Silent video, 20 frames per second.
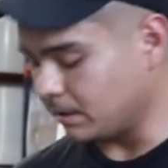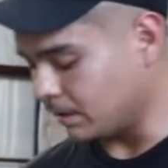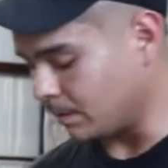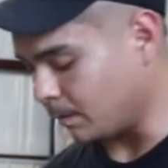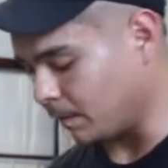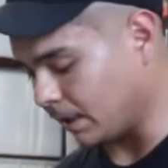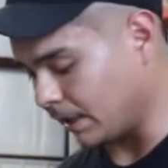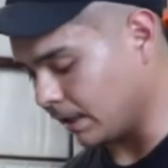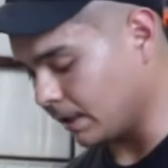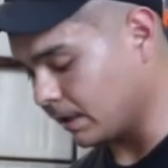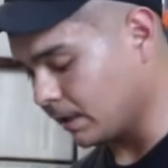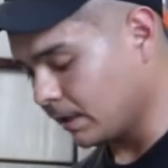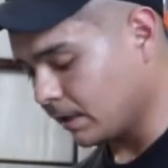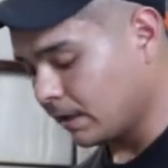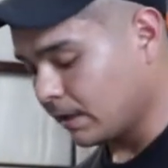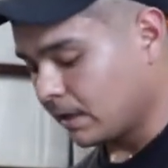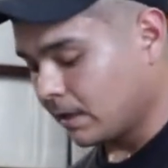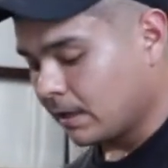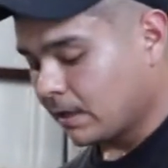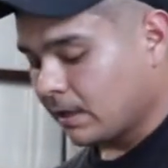but
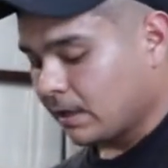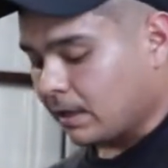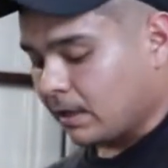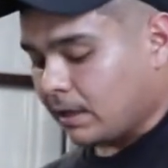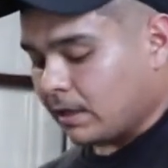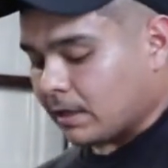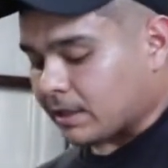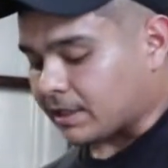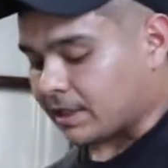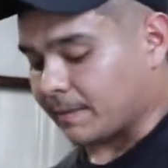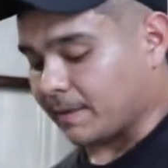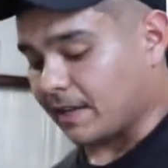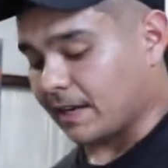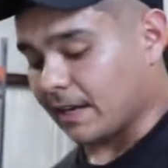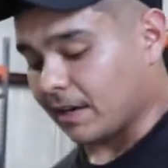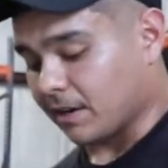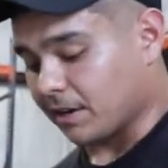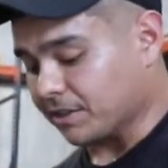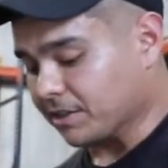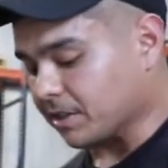something that I
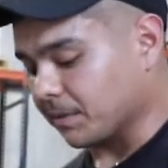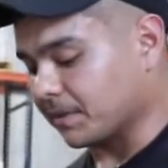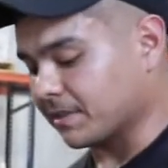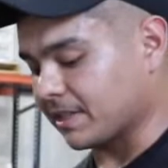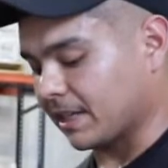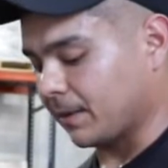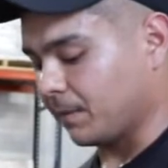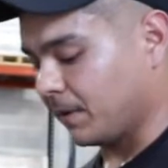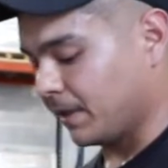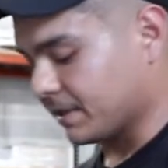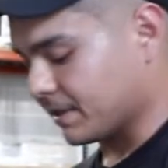heard someone say once